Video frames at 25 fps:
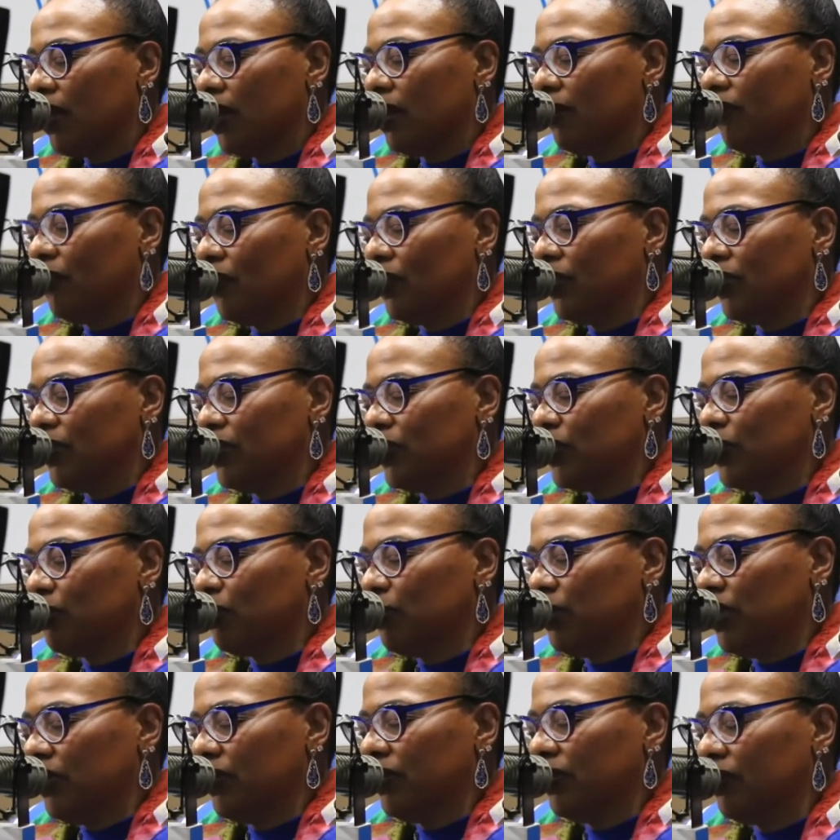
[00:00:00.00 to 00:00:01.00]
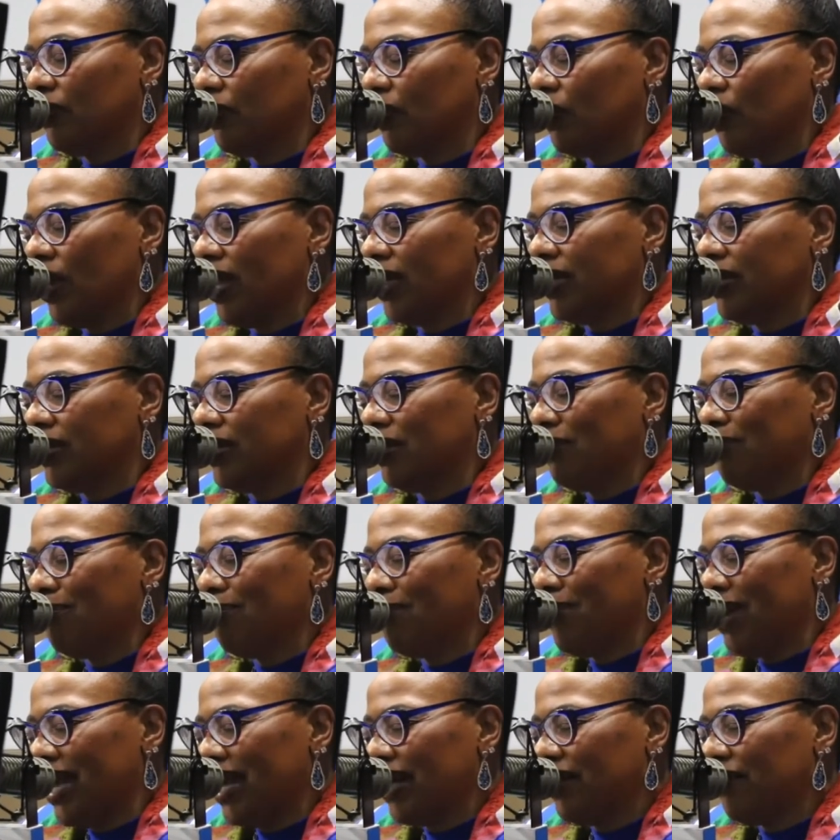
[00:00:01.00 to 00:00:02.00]
for the Spirit of Christ to
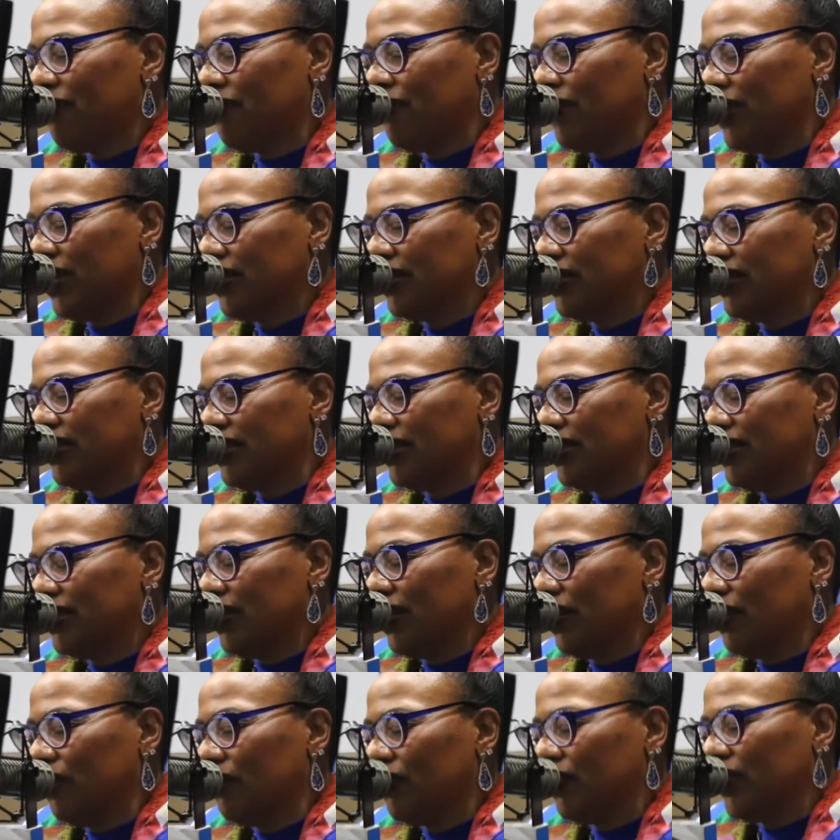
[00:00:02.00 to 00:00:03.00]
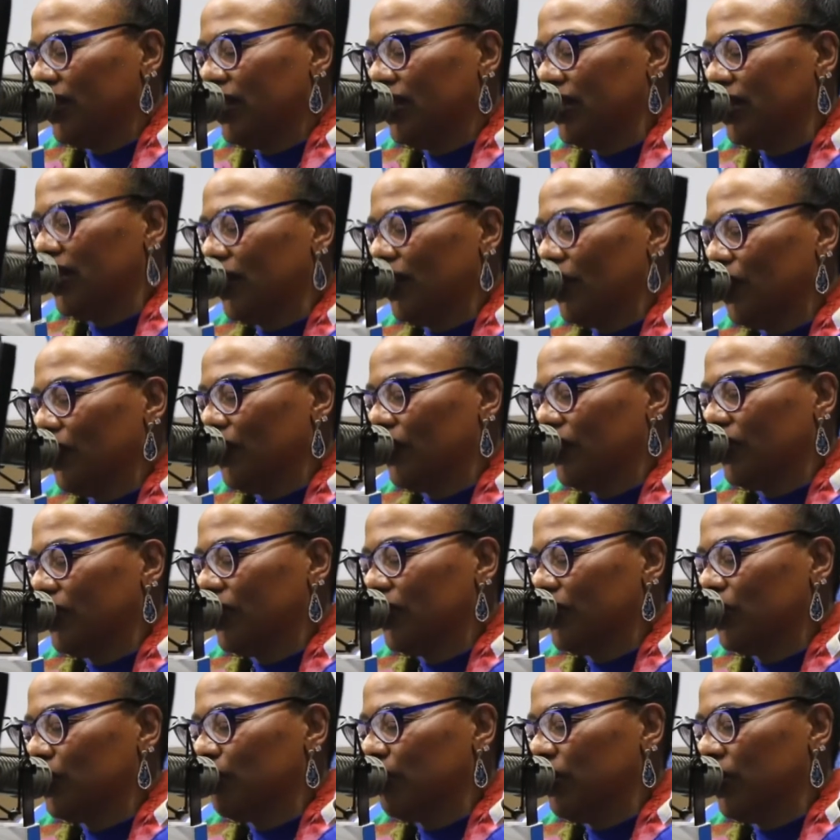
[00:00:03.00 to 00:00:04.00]
manifest itself in the earth,
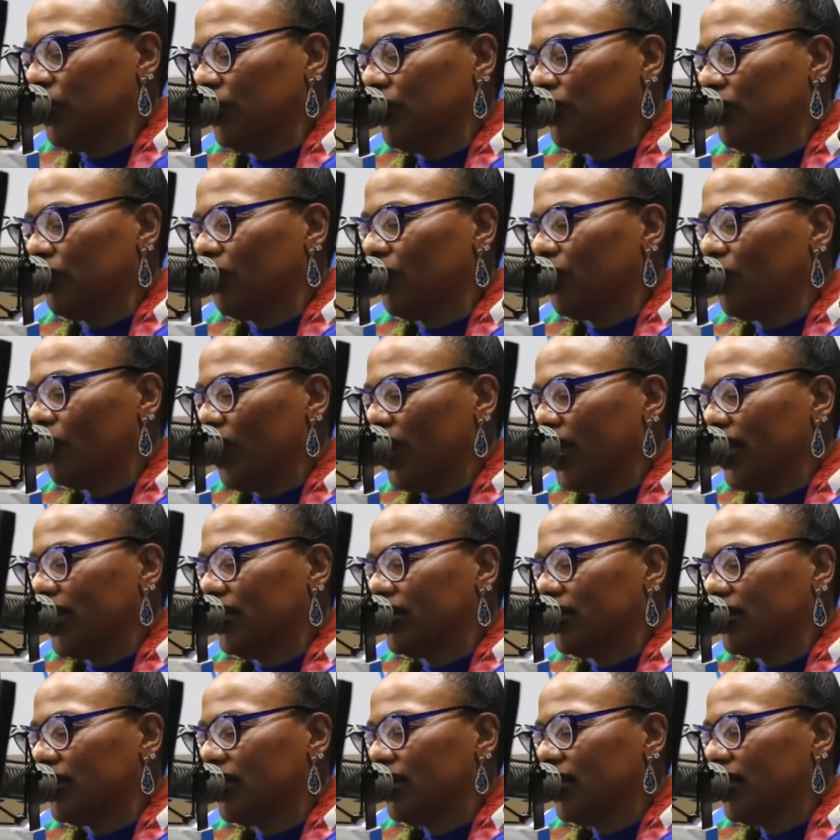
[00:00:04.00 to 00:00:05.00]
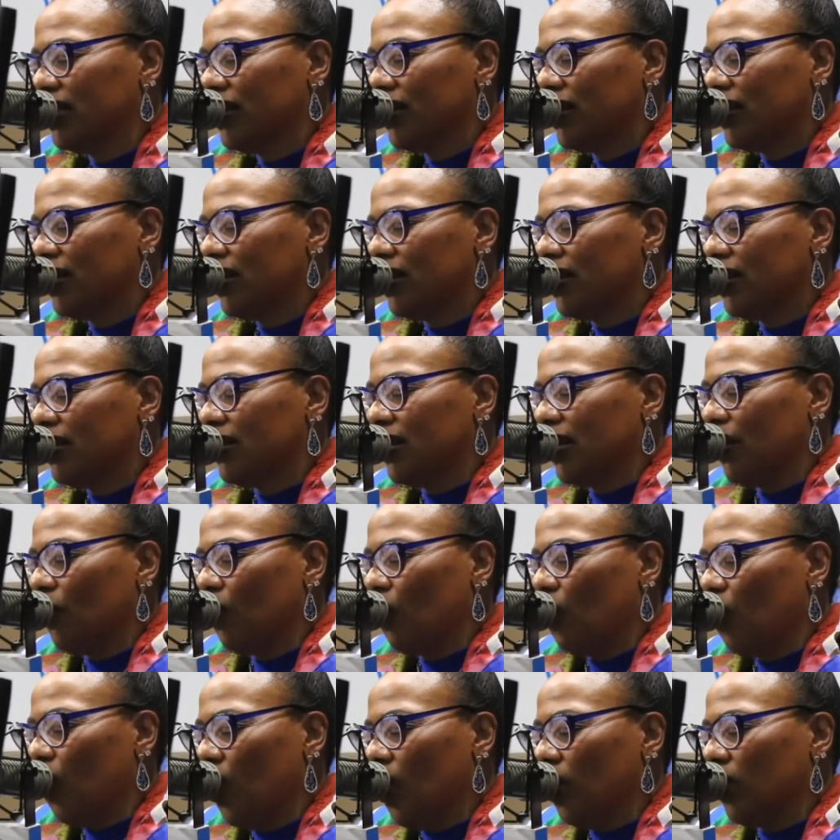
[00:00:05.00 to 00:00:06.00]
the Spirit of Christ
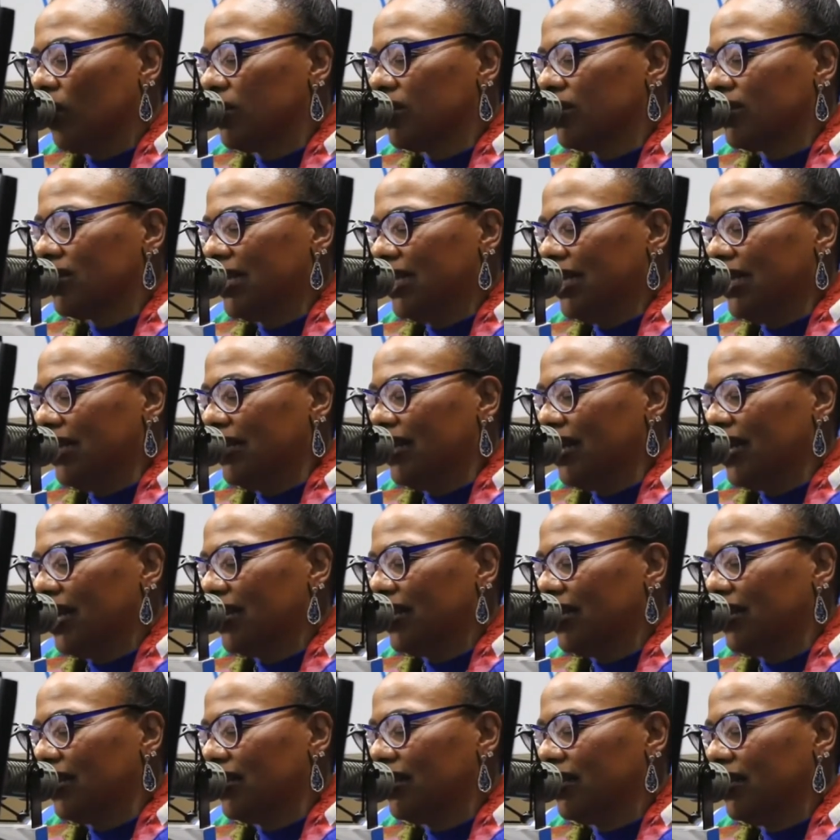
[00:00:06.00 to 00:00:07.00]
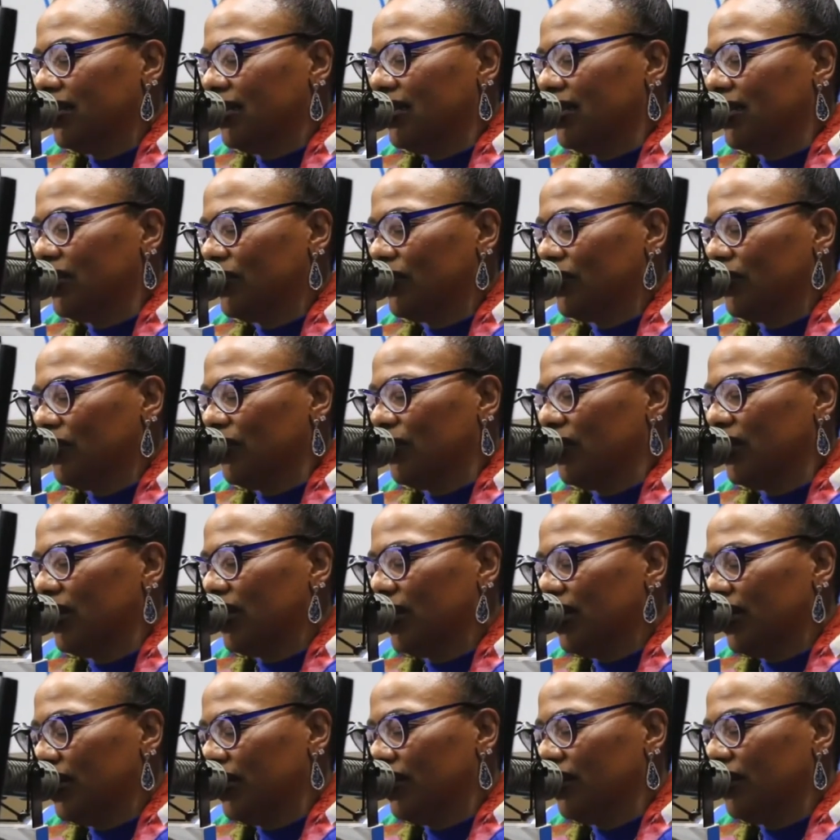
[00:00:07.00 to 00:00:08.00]
that walks in that unconditional
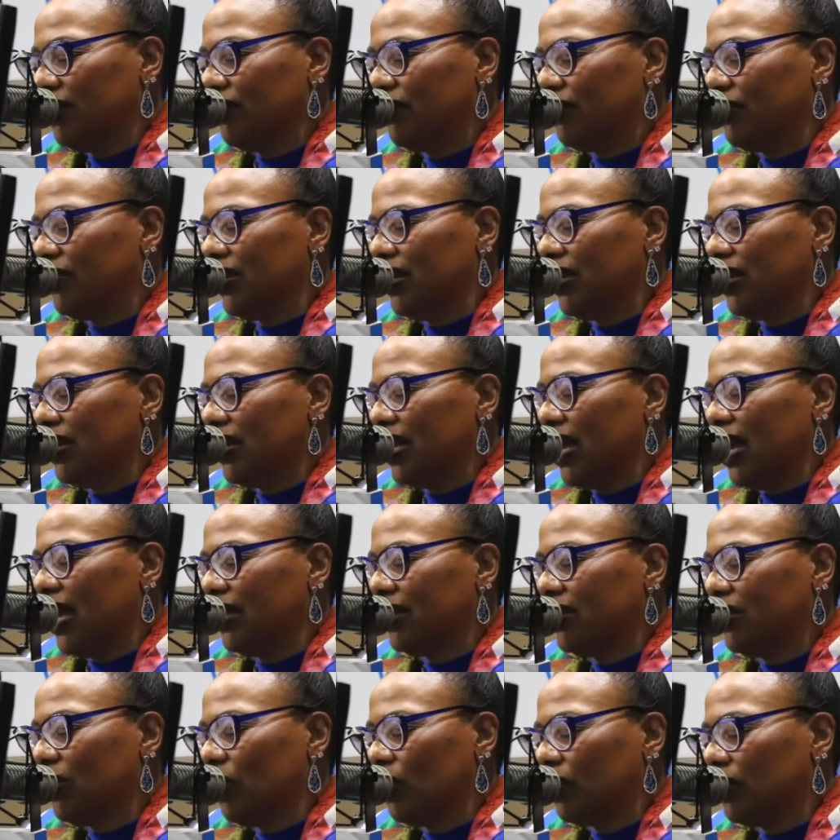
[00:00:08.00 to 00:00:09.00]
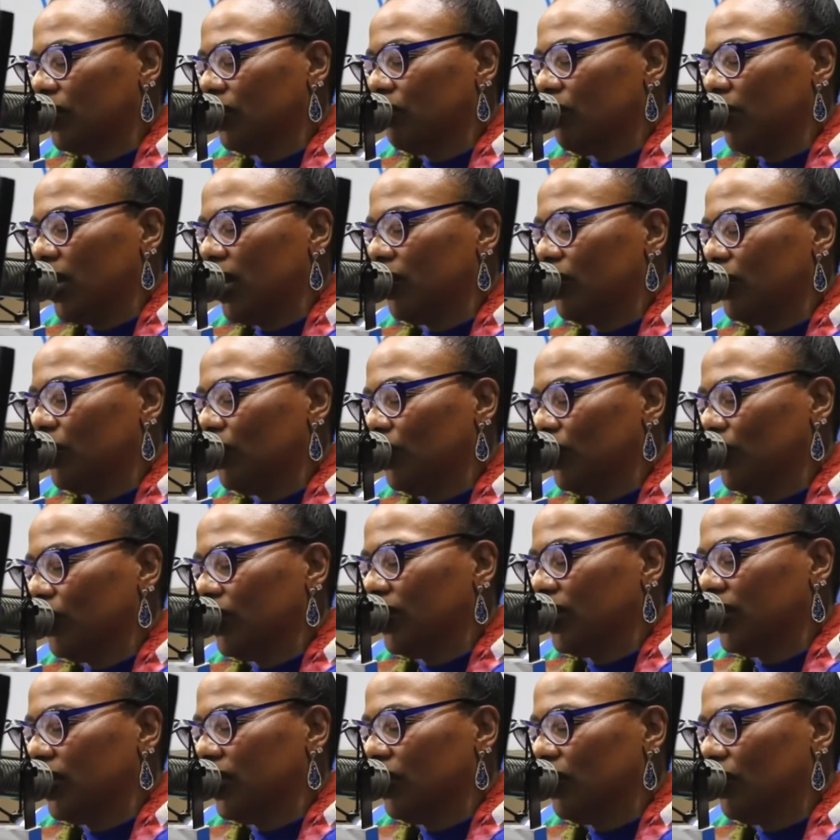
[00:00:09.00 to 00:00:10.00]
love that I talked about
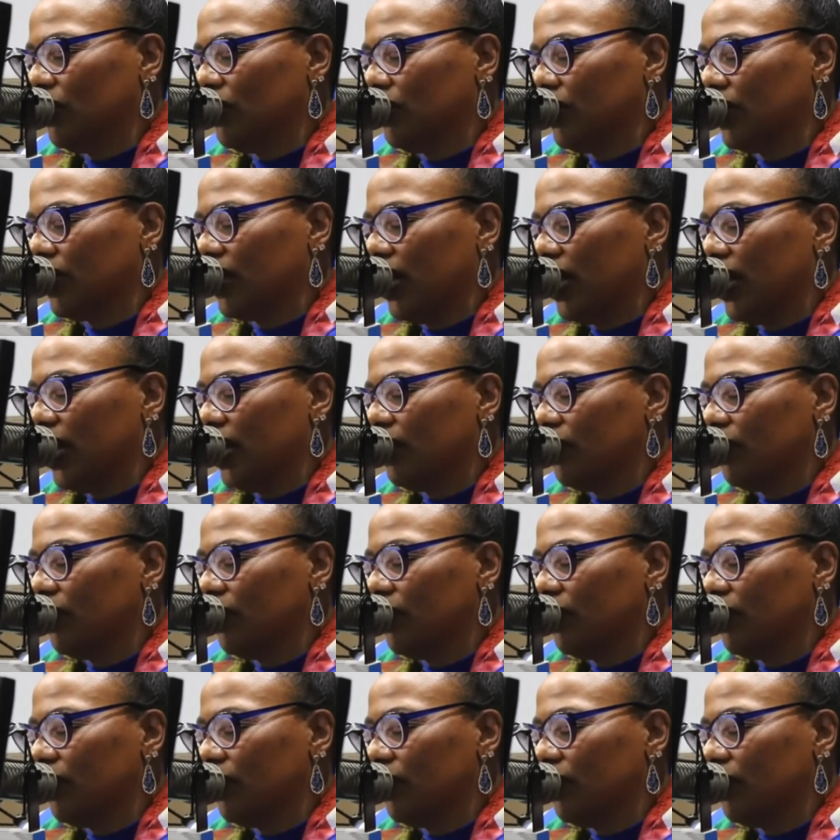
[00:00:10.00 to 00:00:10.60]
earlier, Lord God.